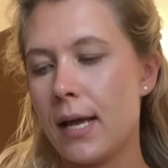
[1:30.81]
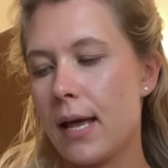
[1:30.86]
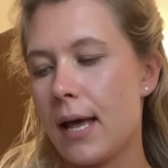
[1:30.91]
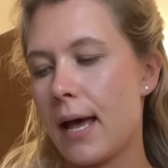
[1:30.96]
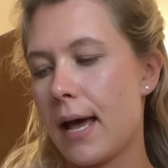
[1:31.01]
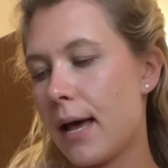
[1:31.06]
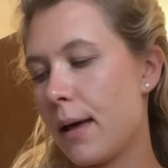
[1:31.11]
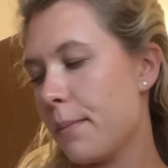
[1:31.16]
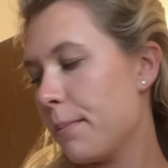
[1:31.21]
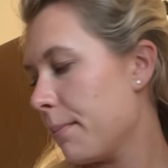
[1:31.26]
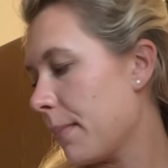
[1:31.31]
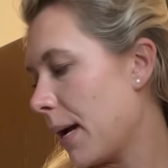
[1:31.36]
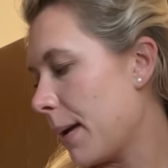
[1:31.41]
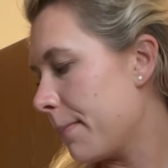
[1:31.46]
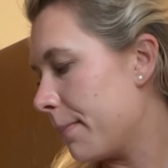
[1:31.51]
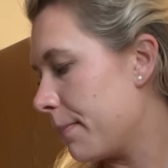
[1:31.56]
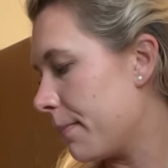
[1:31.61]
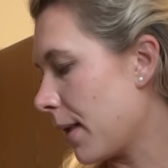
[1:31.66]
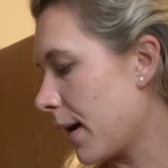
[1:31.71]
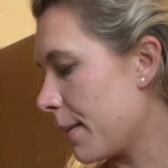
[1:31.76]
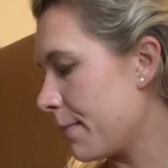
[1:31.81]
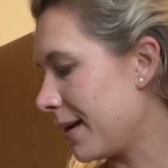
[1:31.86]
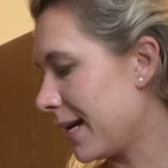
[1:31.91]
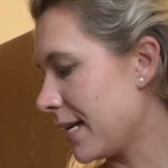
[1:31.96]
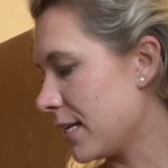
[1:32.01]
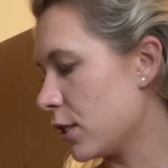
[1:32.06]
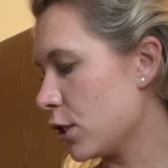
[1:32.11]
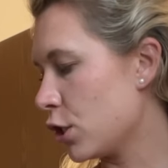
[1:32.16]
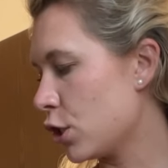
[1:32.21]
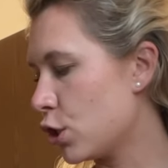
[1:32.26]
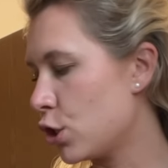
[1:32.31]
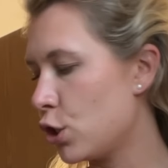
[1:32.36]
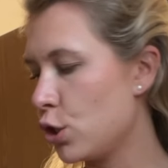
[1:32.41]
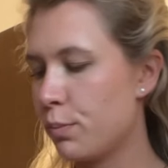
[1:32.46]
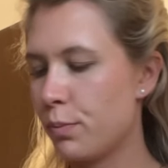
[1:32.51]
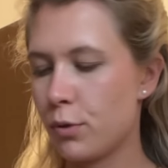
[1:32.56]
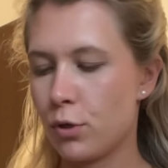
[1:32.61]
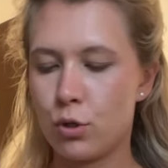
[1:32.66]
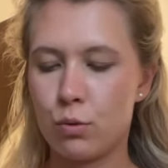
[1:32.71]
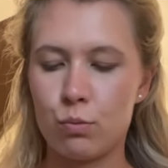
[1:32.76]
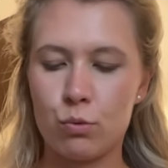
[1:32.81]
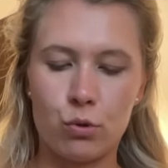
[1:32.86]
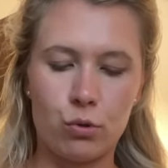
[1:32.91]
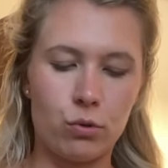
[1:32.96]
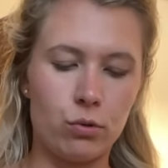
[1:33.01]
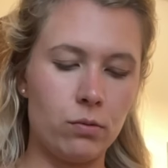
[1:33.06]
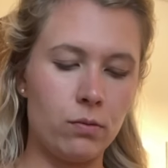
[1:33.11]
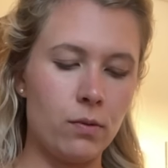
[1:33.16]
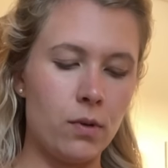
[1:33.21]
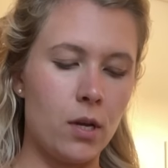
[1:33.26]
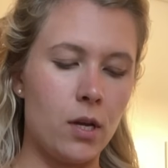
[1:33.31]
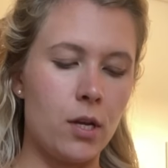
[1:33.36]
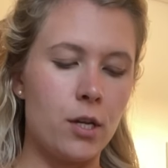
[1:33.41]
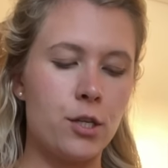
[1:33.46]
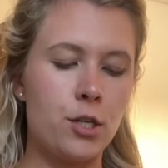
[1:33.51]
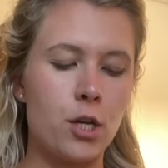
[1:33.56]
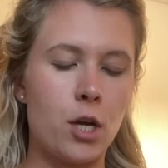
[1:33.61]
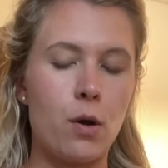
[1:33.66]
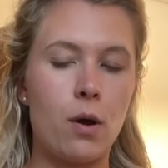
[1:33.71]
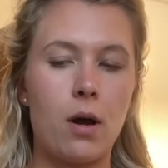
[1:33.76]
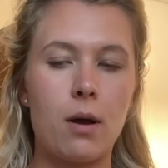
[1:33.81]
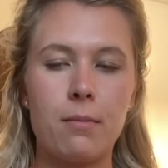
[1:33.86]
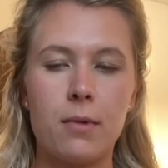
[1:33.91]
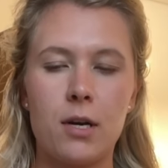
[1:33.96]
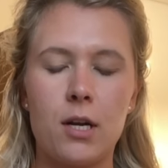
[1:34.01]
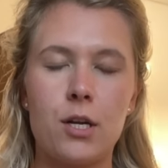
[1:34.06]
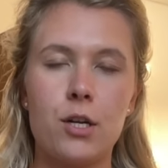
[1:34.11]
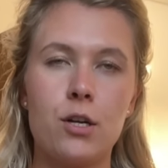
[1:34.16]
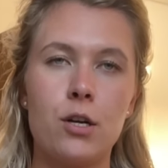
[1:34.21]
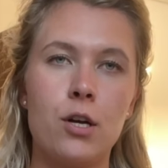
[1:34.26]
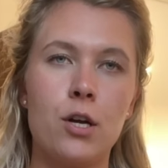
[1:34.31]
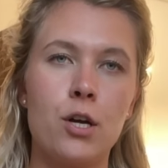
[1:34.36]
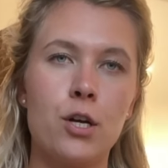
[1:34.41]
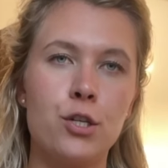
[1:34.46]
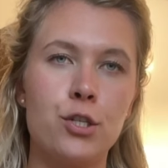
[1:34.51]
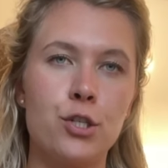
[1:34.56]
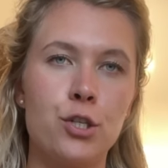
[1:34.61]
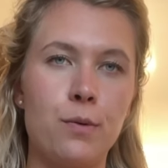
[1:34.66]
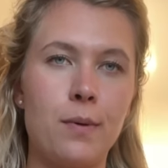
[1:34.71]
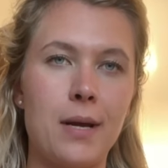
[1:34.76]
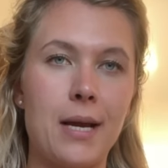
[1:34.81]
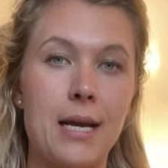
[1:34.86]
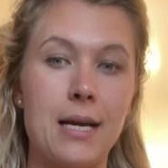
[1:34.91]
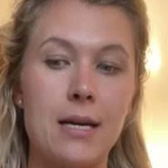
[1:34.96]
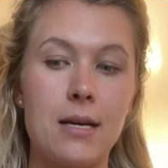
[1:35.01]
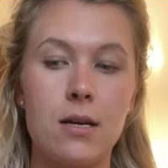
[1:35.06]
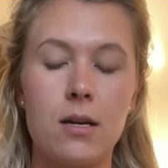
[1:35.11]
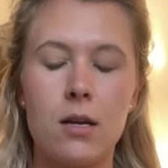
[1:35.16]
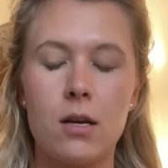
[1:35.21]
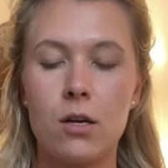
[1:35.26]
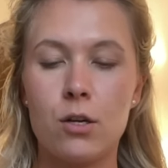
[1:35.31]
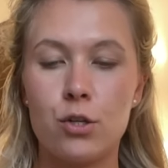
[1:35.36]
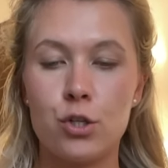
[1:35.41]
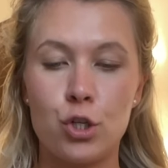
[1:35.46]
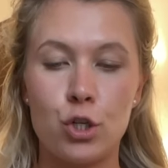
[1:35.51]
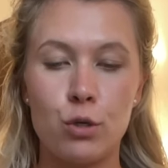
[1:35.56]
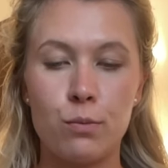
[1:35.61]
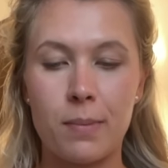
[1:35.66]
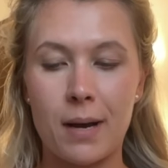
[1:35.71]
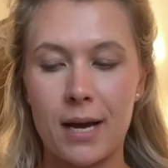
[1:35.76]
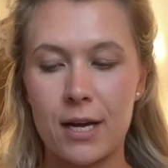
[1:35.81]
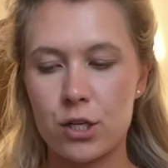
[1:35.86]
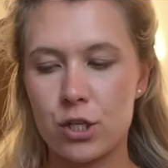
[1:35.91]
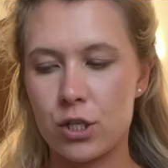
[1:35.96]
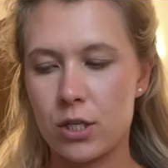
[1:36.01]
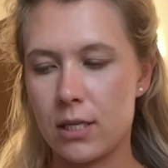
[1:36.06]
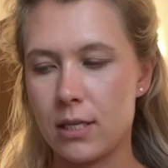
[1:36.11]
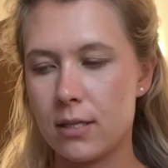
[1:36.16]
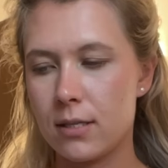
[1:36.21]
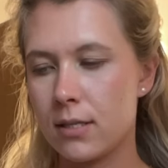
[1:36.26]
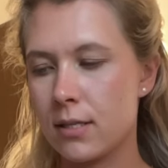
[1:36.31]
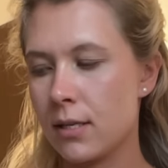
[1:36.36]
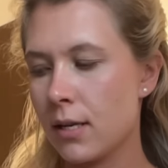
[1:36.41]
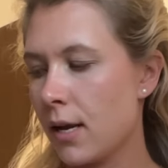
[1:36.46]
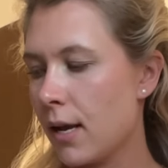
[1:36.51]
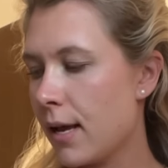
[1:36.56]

My blender's super small, so I'm going to do it in 2 batches.